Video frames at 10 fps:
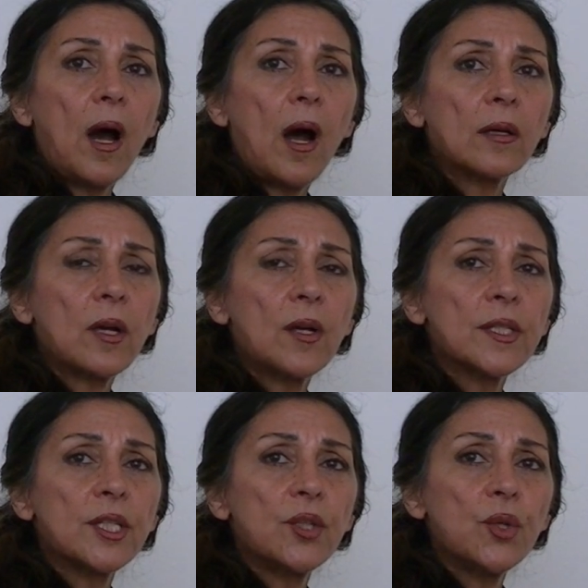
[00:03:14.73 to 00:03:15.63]
Our
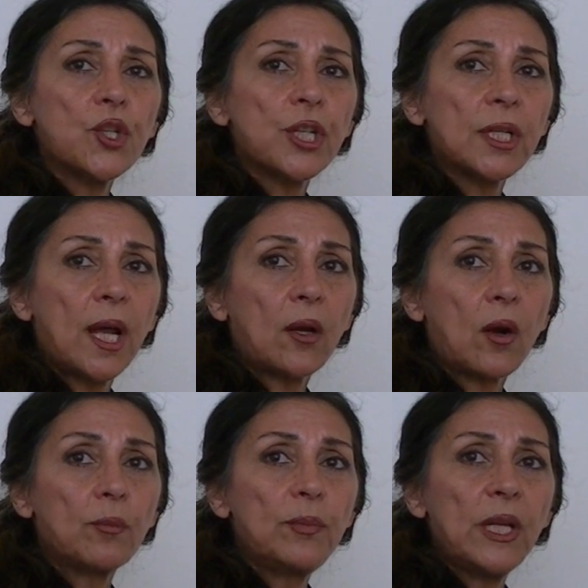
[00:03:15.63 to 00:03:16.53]
Constitution and
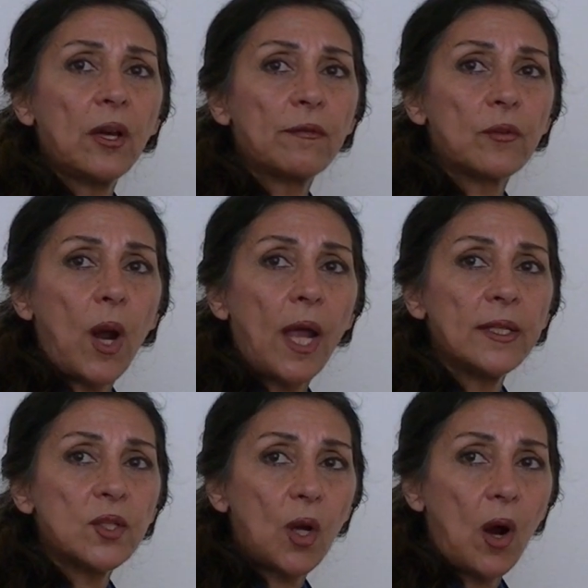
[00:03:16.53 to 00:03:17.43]
our Bill of
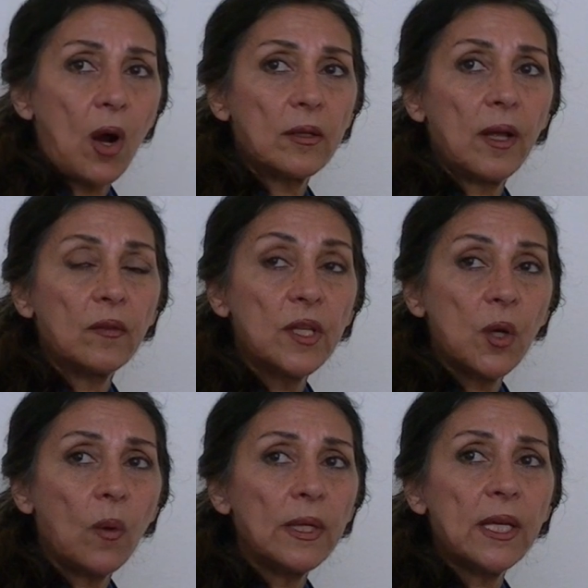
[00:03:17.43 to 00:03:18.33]
Rights are the
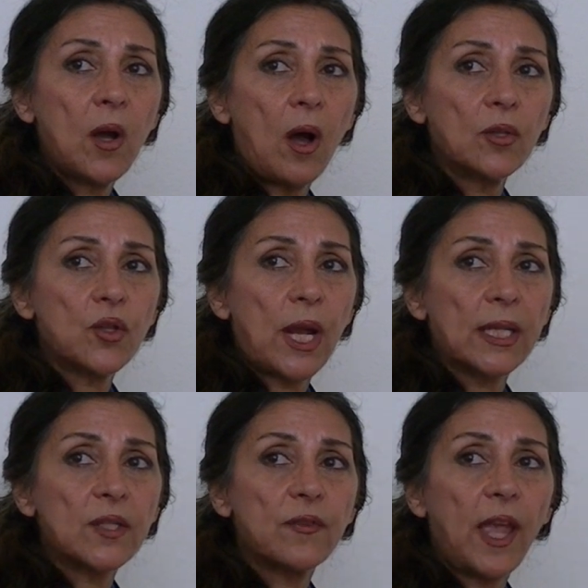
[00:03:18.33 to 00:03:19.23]
only
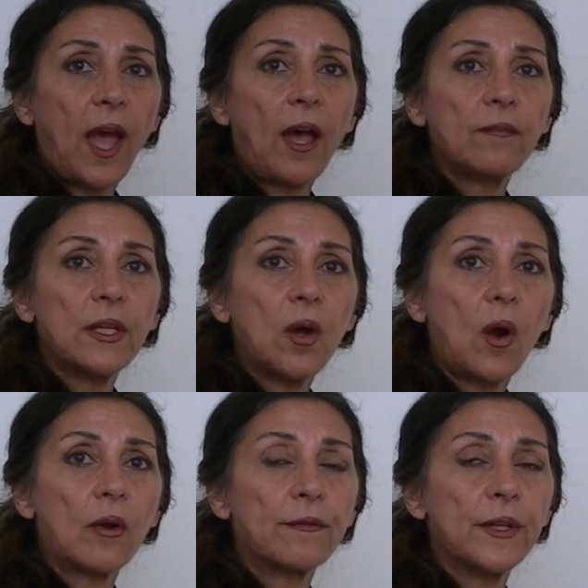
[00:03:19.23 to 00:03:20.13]
contracts we have with
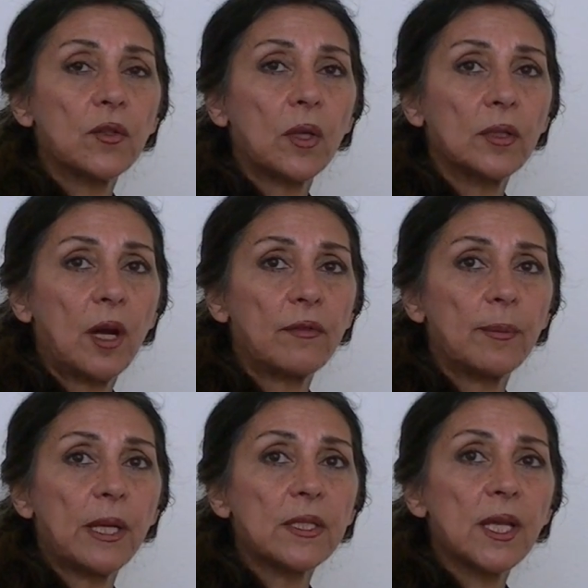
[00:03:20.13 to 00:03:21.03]
our federal
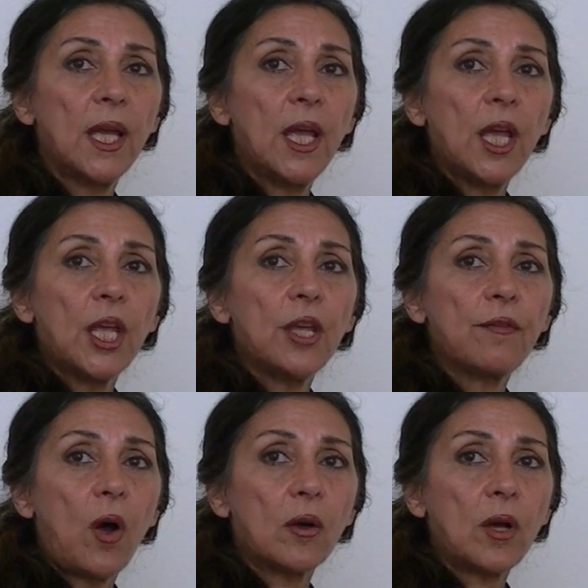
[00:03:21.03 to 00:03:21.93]
government.
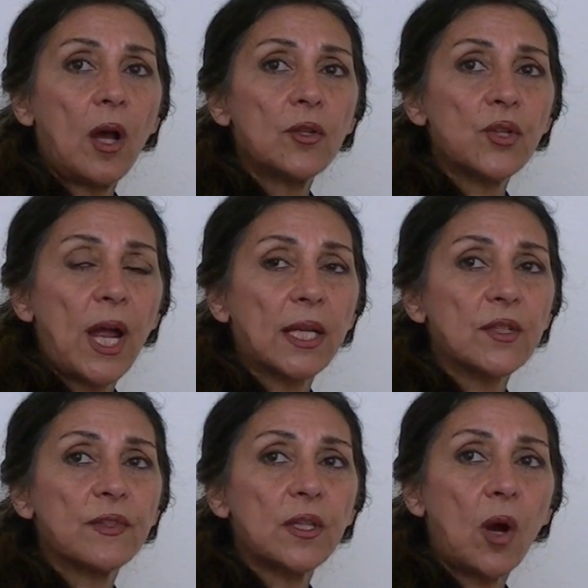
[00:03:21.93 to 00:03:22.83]
If our
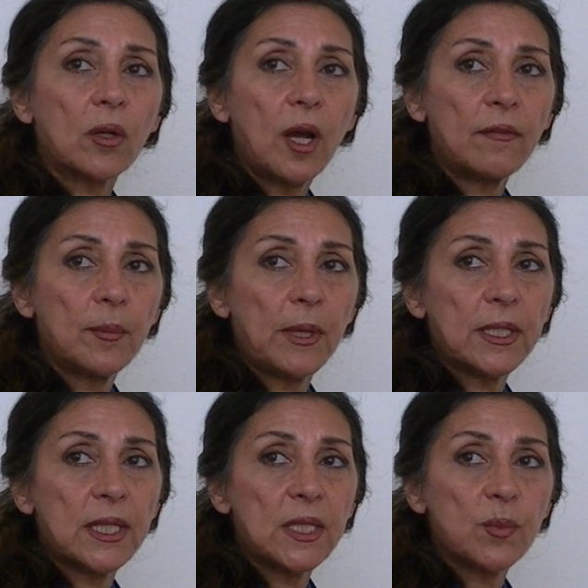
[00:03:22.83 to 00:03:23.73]
contracts with our
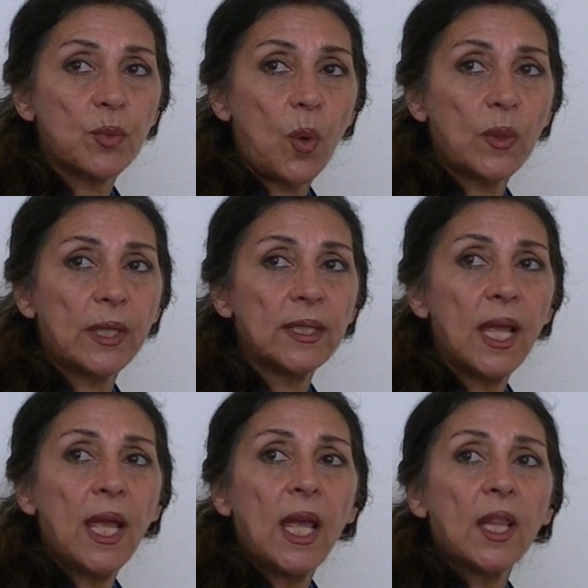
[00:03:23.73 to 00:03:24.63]
government is broken,
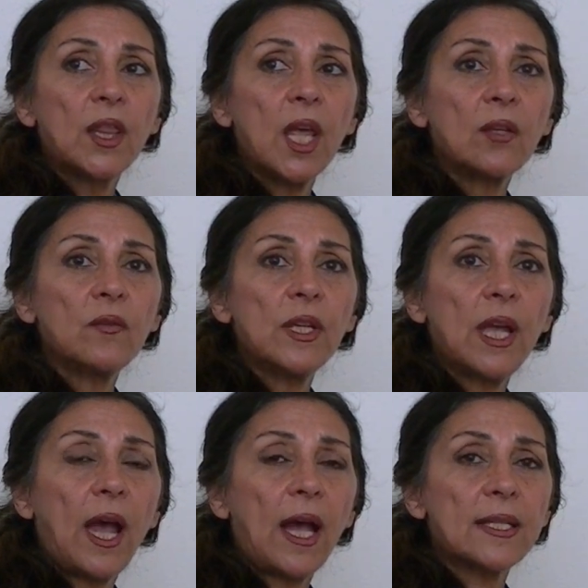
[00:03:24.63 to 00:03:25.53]
then
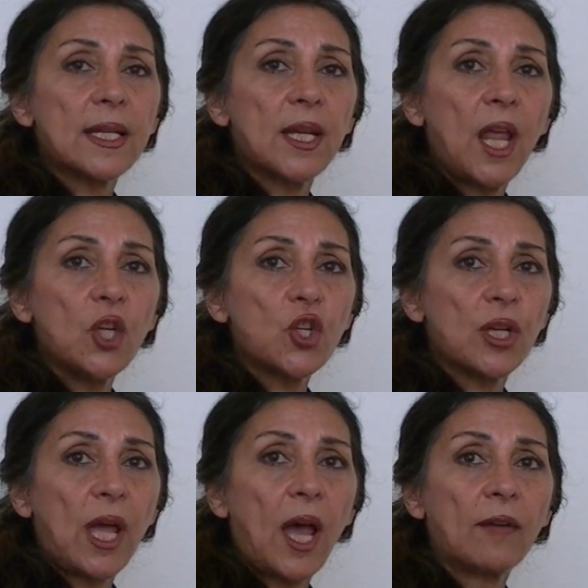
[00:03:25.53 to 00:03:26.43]
we as a
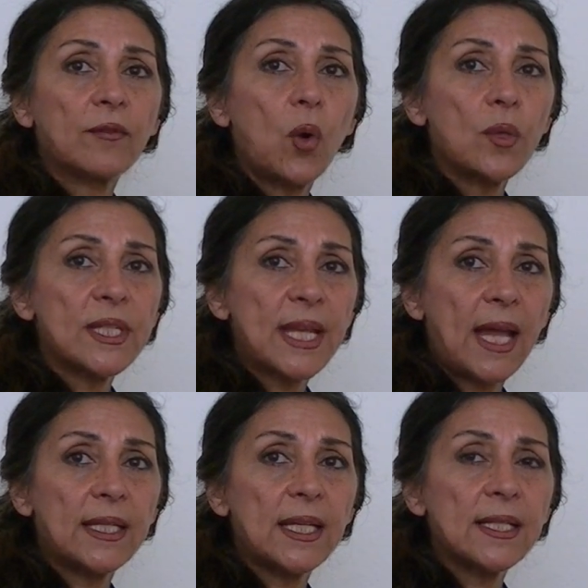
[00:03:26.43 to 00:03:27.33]
nation have no
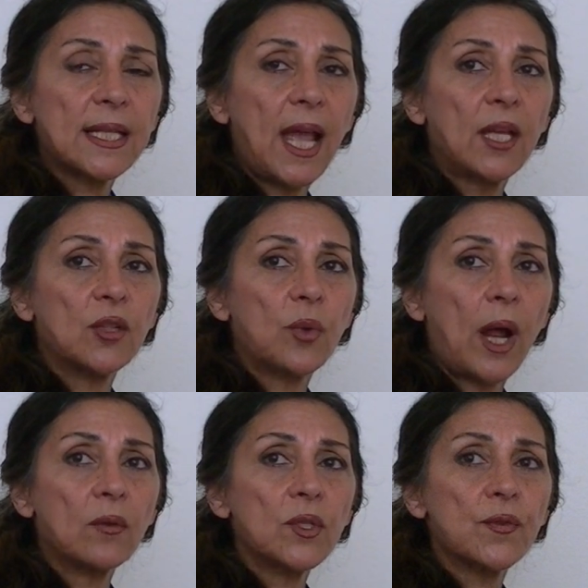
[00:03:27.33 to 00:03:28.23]
standings and
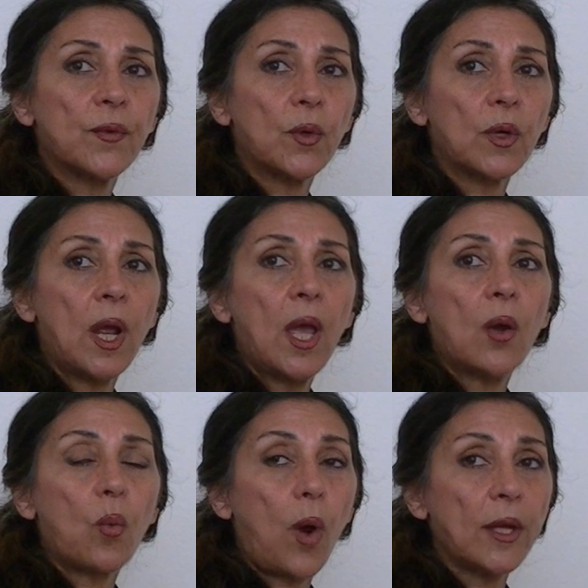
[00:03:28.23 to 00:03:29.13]
grounds for
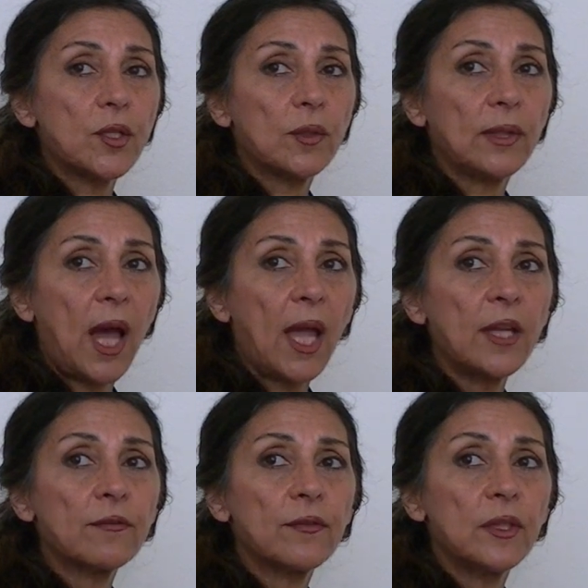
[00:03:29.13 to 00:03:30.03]
right to
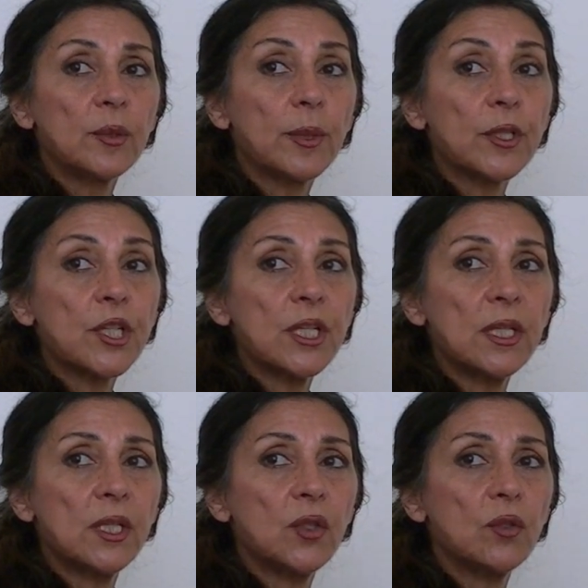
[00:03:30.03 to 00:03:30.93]
life,
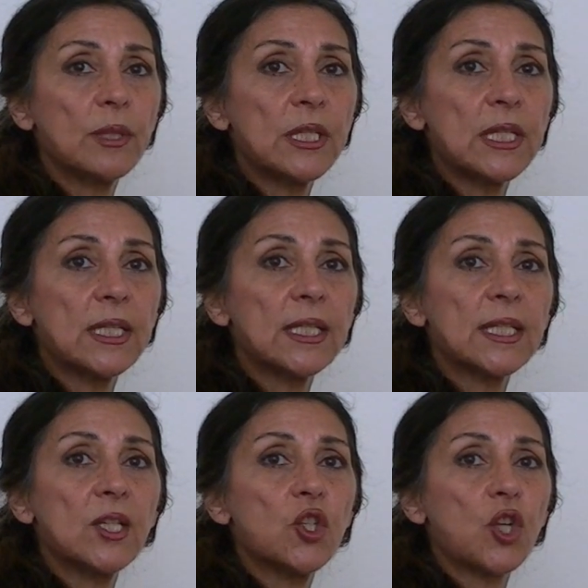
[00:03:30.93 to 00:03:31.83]
liberty, human
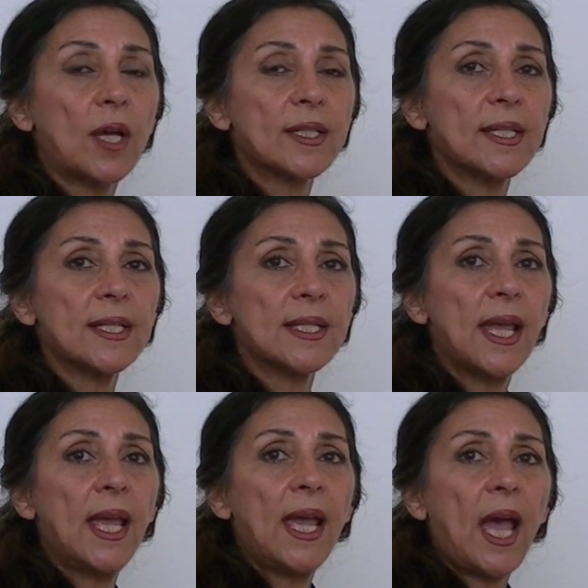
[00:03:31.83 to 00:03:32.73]
dignity, justice,
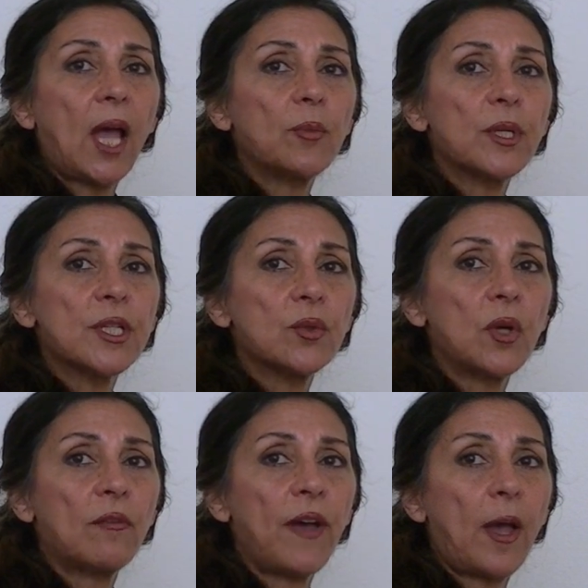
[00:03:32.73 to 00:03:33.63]
and pursuit
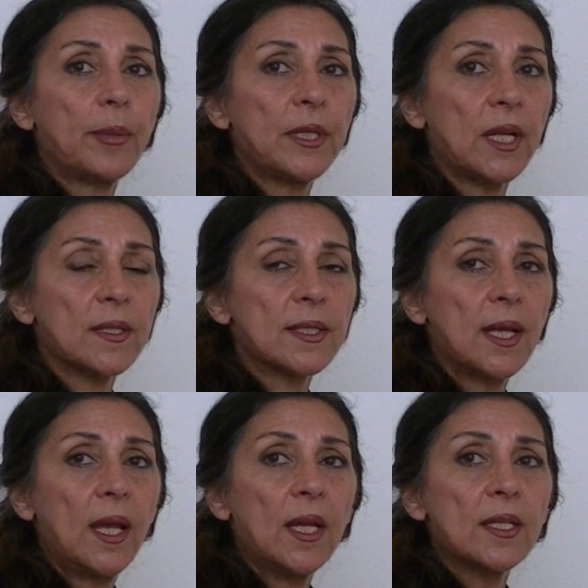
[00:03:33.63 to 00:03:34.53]
of happiness.
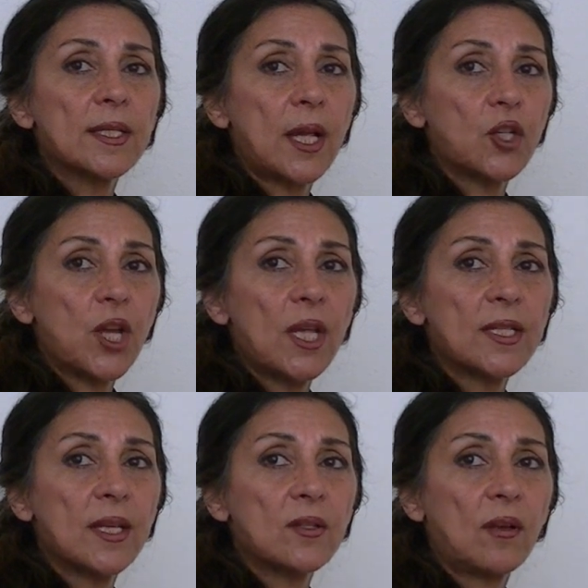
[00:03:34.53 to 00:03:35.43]
Such
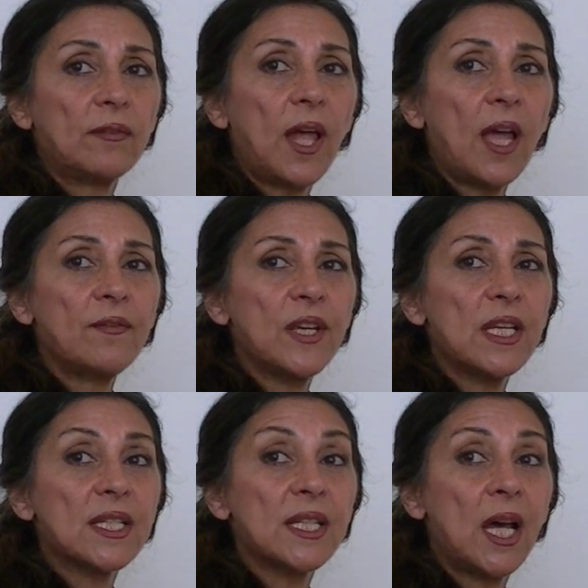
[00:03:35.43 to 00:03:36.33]
essence of life
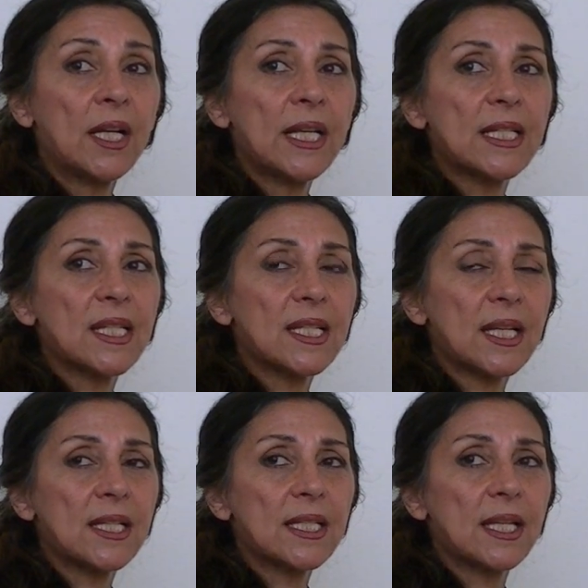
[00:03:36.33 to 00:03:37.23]
is
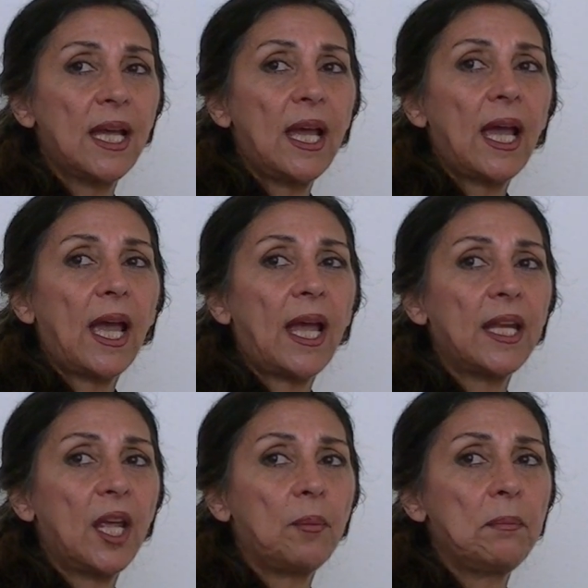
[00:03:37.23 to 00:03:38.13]
non-existence
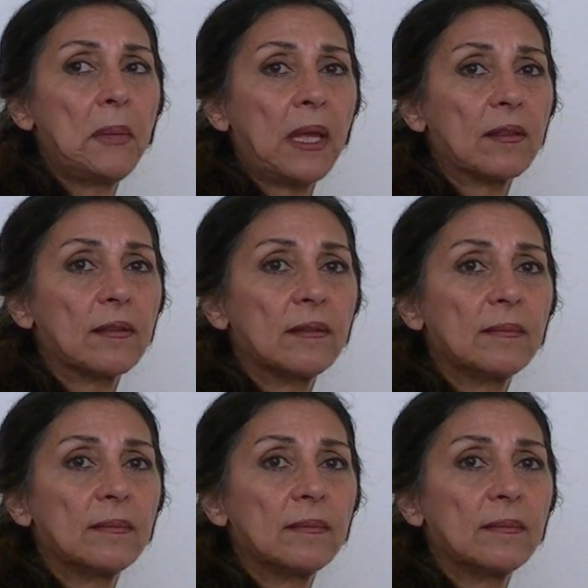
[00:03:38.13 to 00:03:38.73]
and a myth.